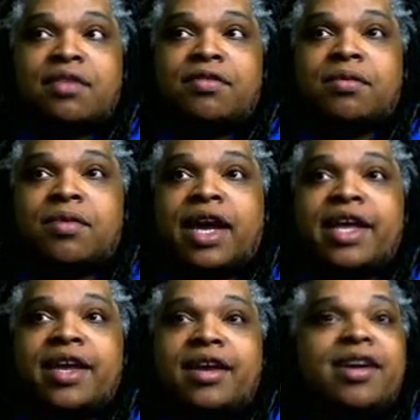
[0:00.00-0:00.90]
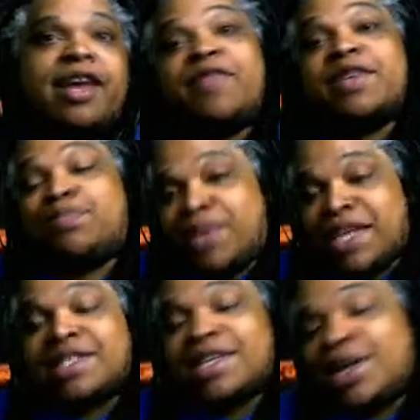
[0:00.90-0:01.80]
From what I hear, if it's
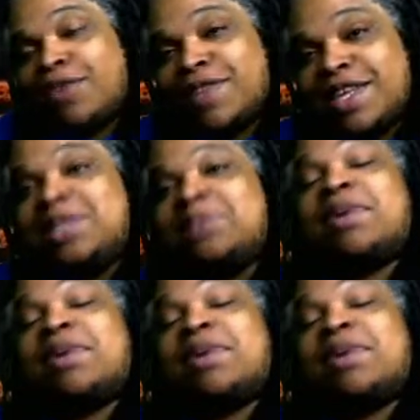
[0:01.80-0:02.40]
pissing off these